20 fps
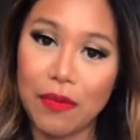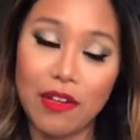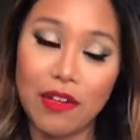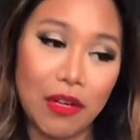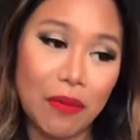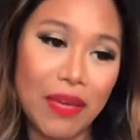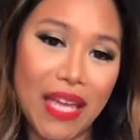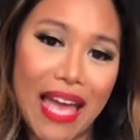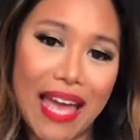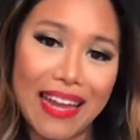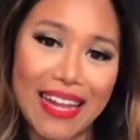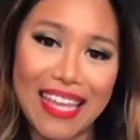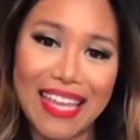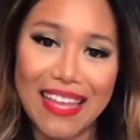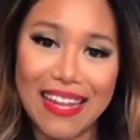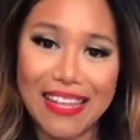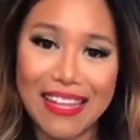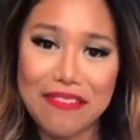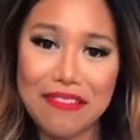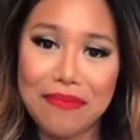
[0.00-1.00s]
going to be adding
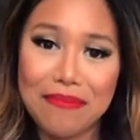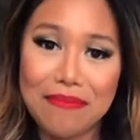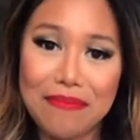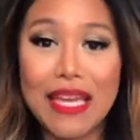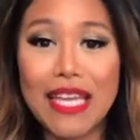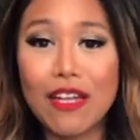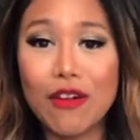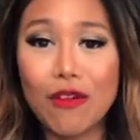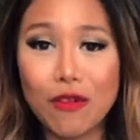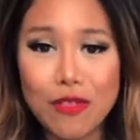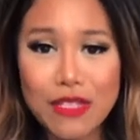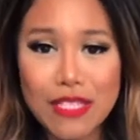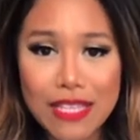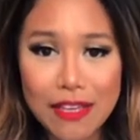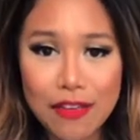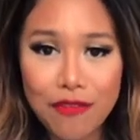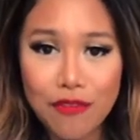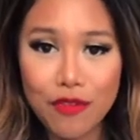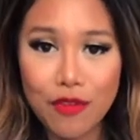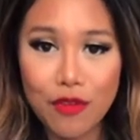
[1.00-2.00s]
any meat or
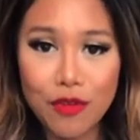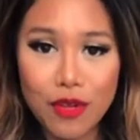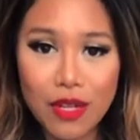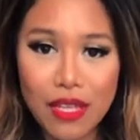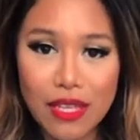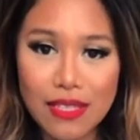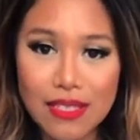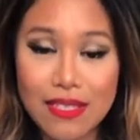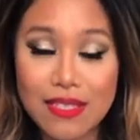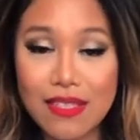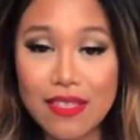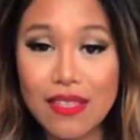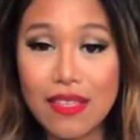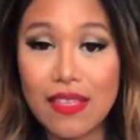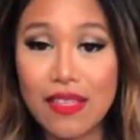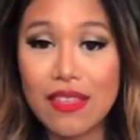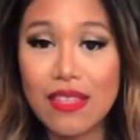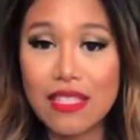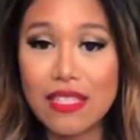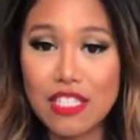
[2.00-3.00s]
seafood into
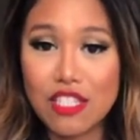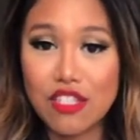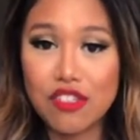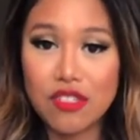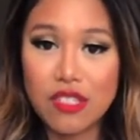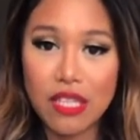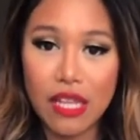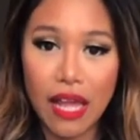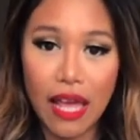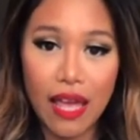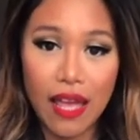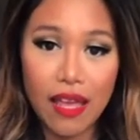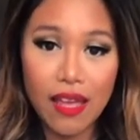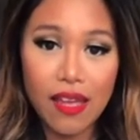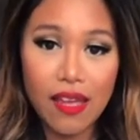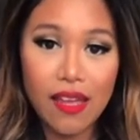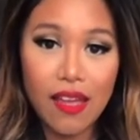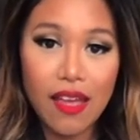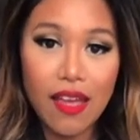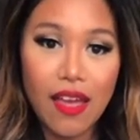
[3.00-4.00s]
the dish today.
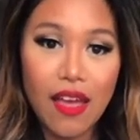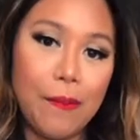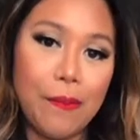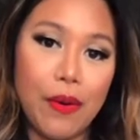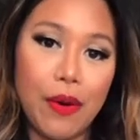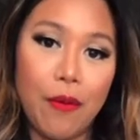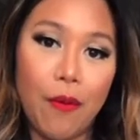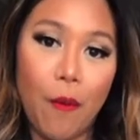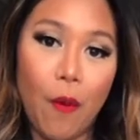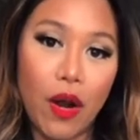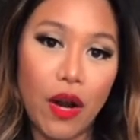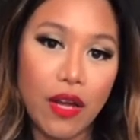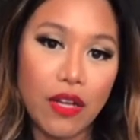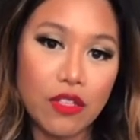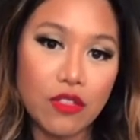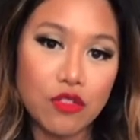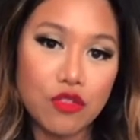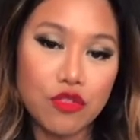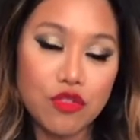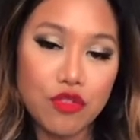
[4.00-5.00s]
But what I
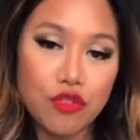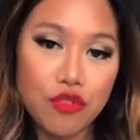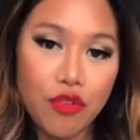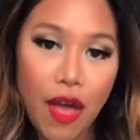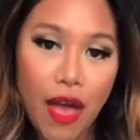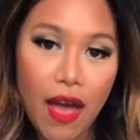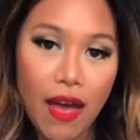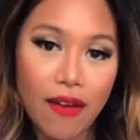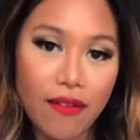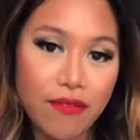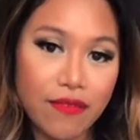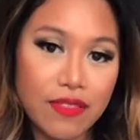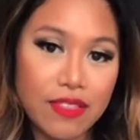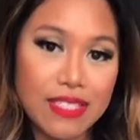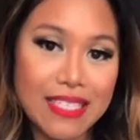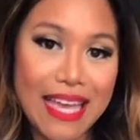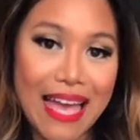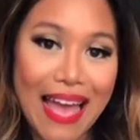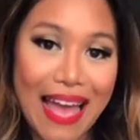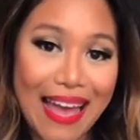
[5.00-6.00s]
do have
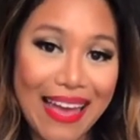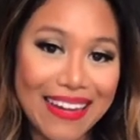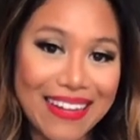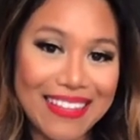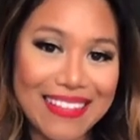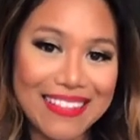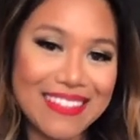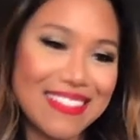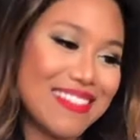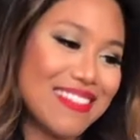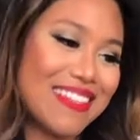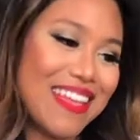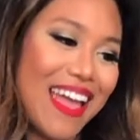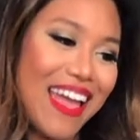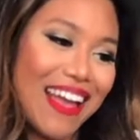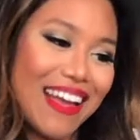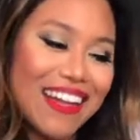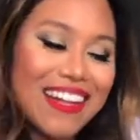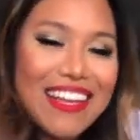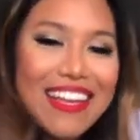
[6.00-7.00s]
to add
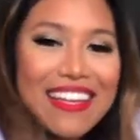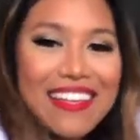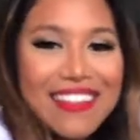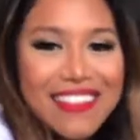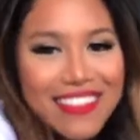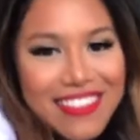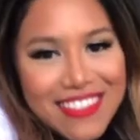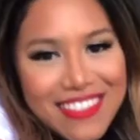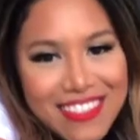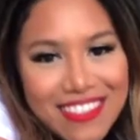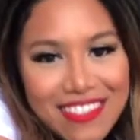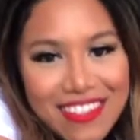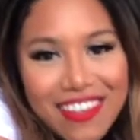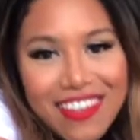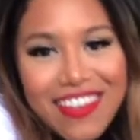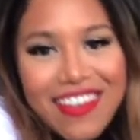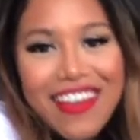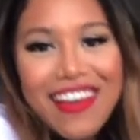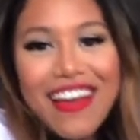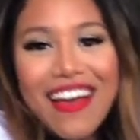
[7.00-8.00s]
instead is
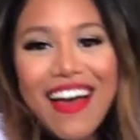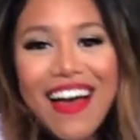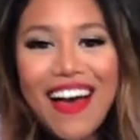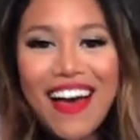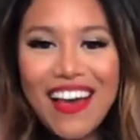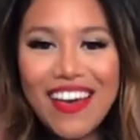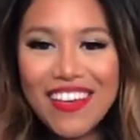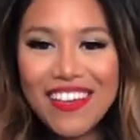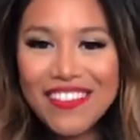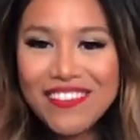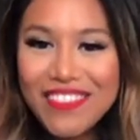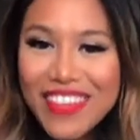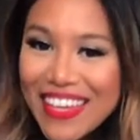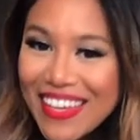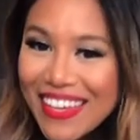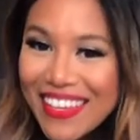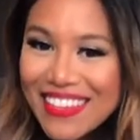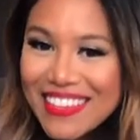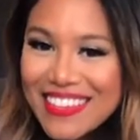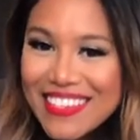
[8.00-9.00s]

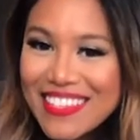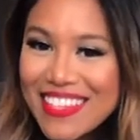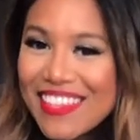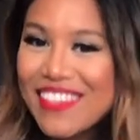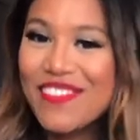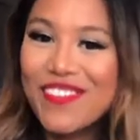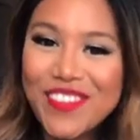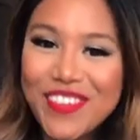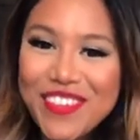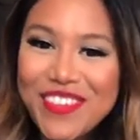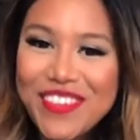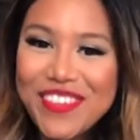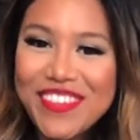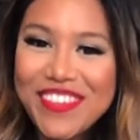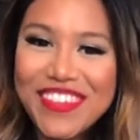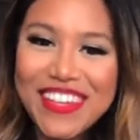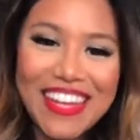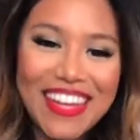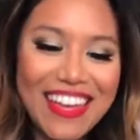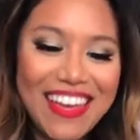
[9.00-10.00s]
vegan
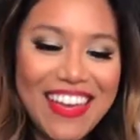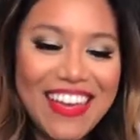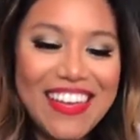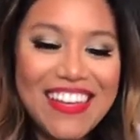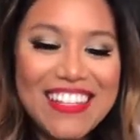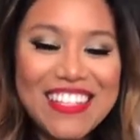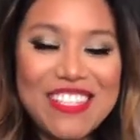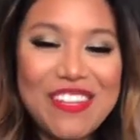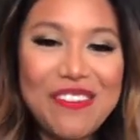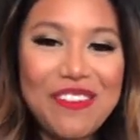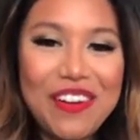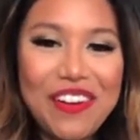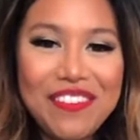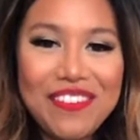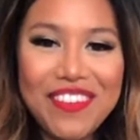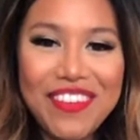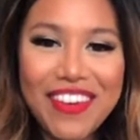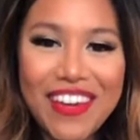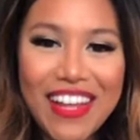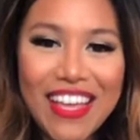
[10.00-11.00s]
seafood. So what I've
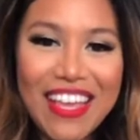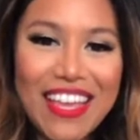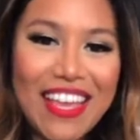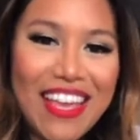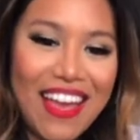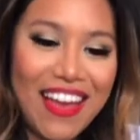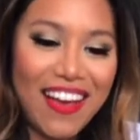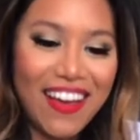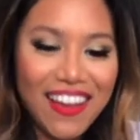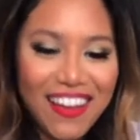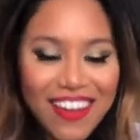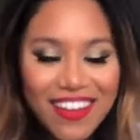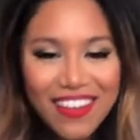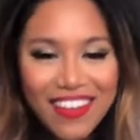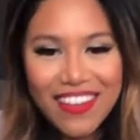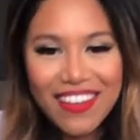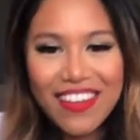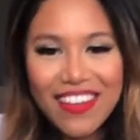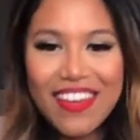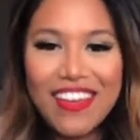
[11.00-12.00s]
got here,
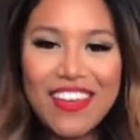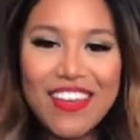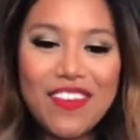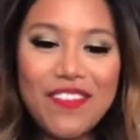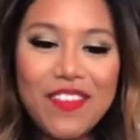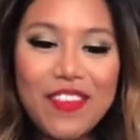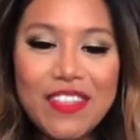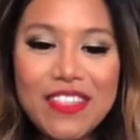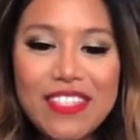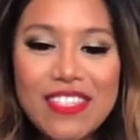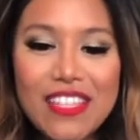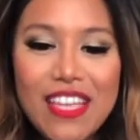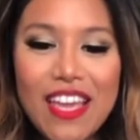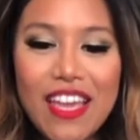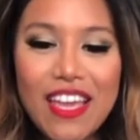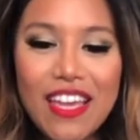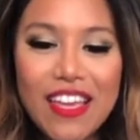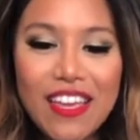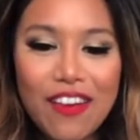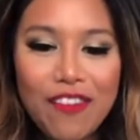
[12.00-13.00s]
you can
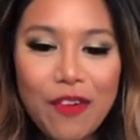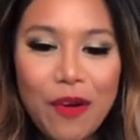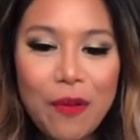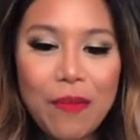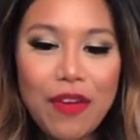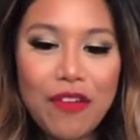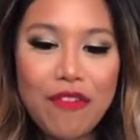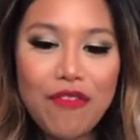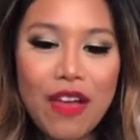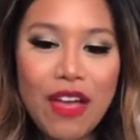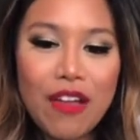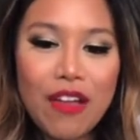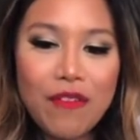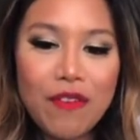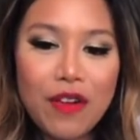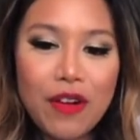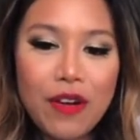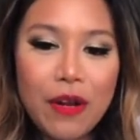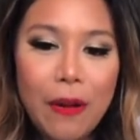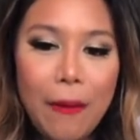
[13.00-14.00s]
see, I've got my
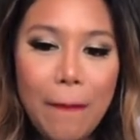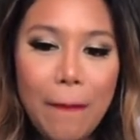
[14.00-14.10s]
favorite